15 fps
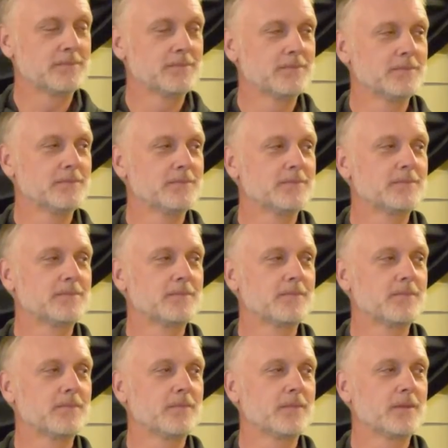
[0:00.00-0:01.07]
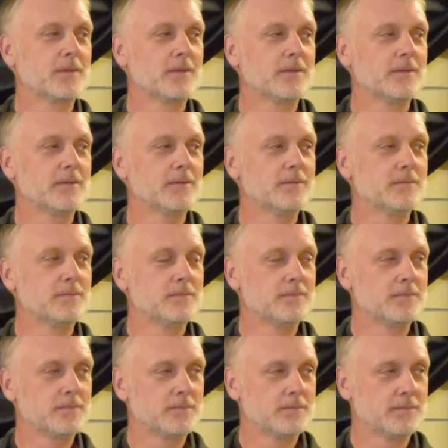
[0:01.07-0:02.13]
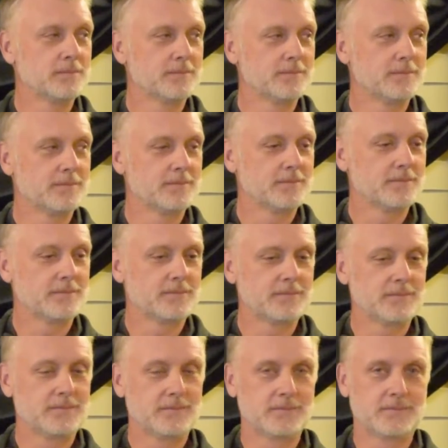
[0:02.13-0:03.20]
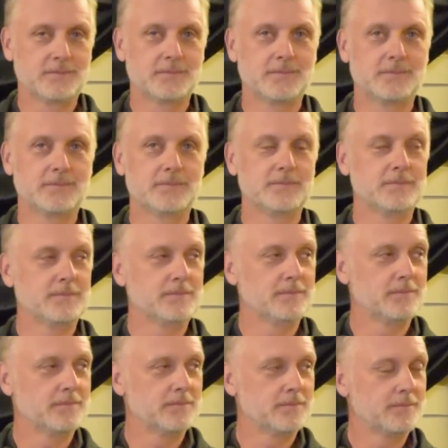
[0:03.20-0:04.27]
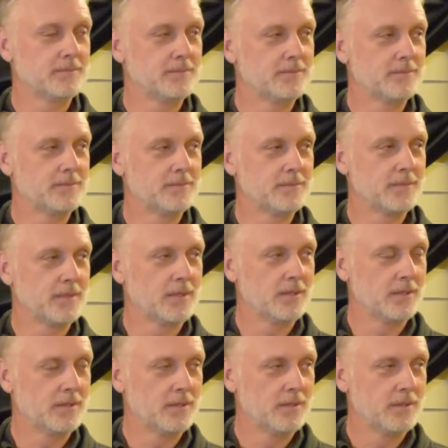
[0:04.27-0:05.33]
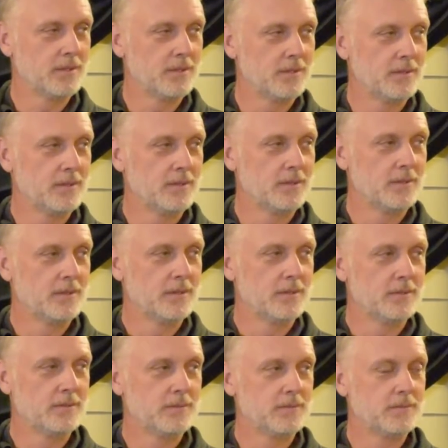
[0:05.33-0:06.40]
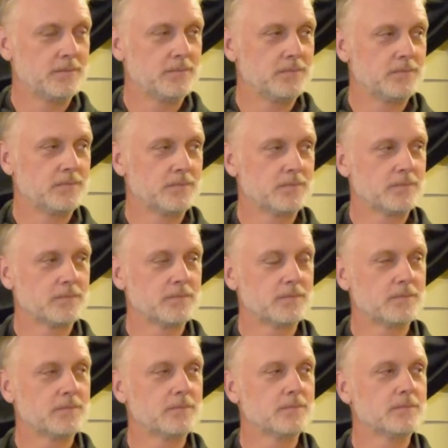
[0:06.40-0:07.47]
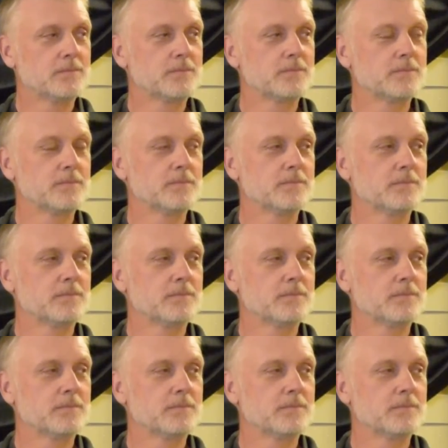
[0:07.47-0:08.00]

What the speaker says: This person isn't speaking.